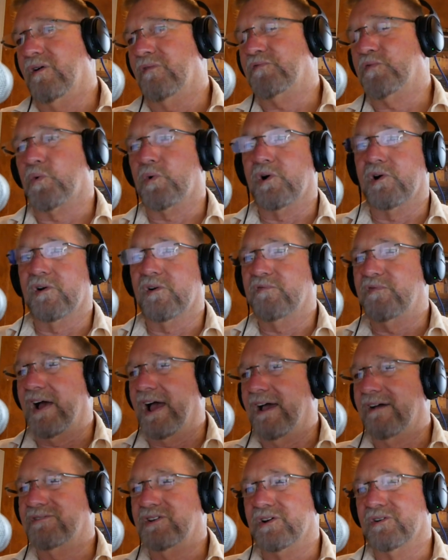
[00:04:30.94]
or
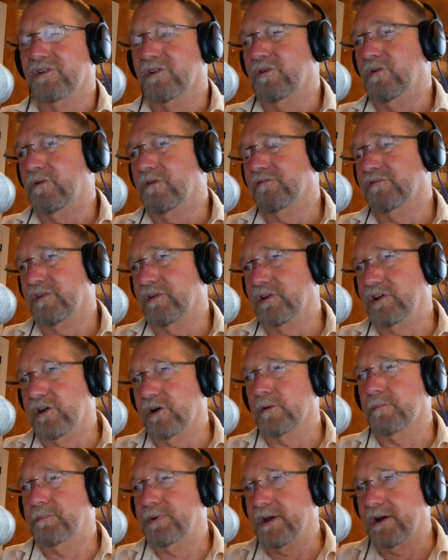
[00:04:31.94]
5 year old
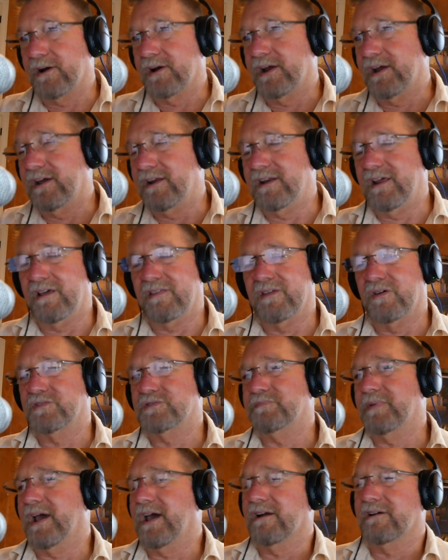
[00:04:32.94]
year period, those
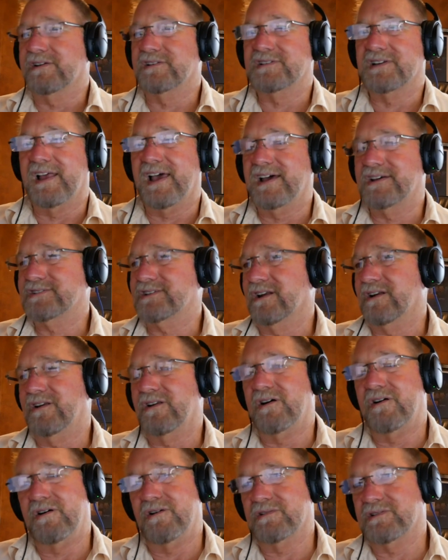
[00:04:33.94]
batteries last a
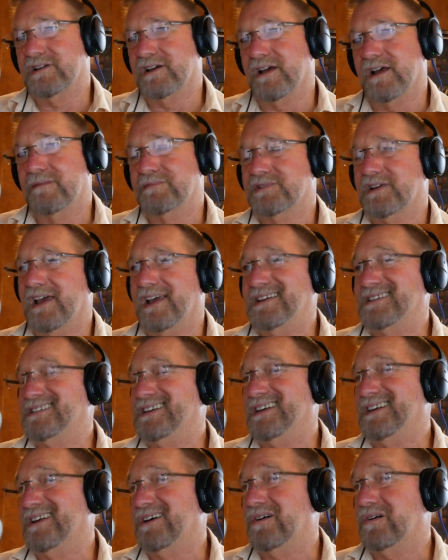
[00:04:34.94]
long time. So
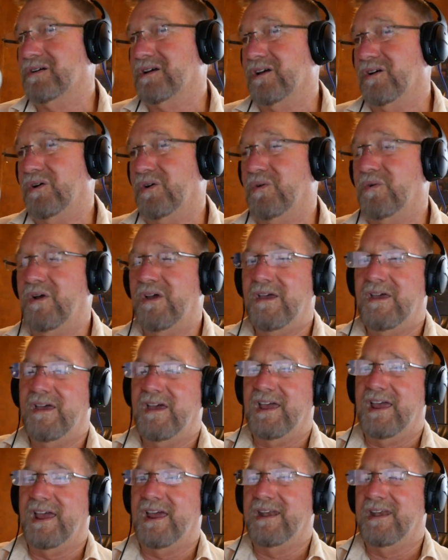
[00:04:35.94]
AC Delco
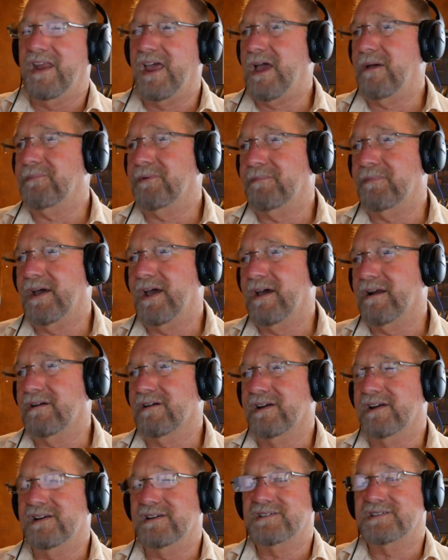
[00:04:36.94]
and Napa
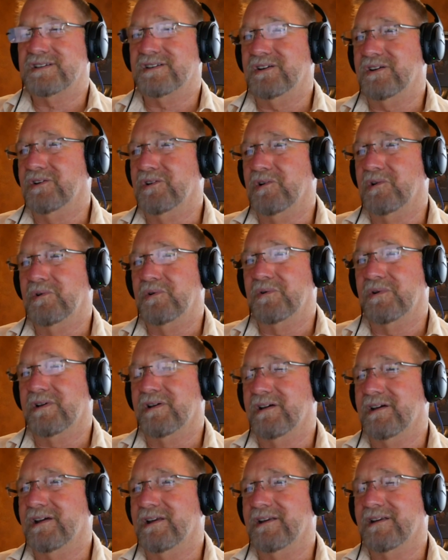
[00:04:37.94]
batteries, you know,
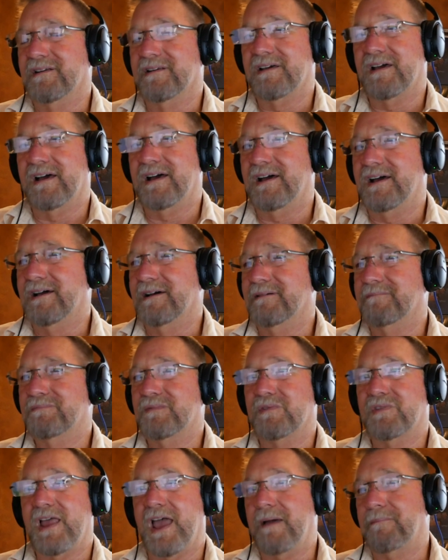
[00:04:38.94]
and
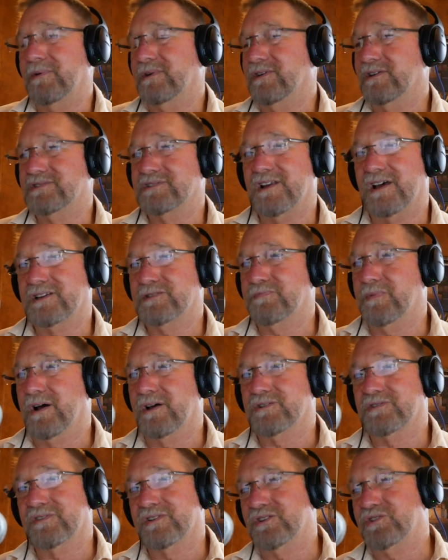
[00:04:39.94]
Napa does not
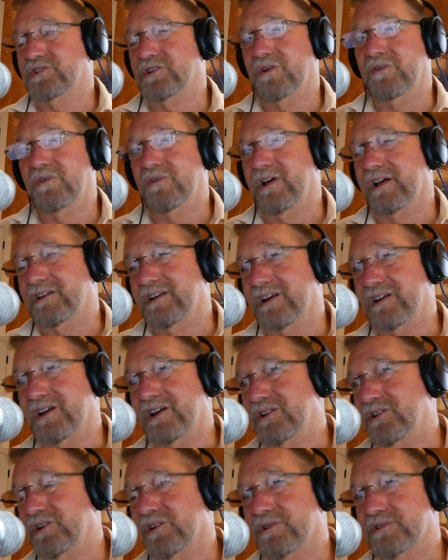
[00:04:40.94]
sponsor this show like they
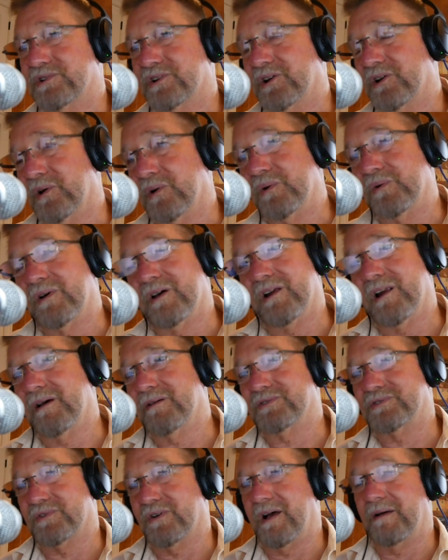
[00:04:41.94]
did years ago.
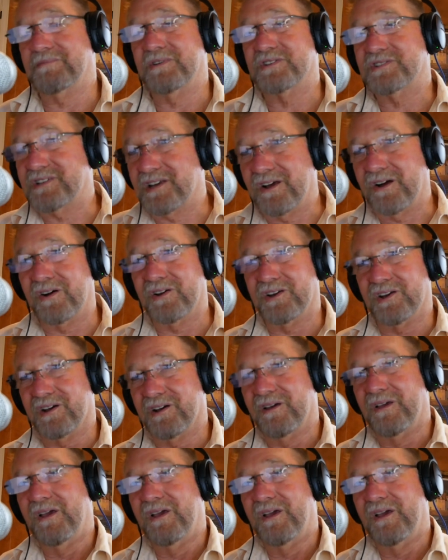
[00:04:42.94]
And so I'm just telling you,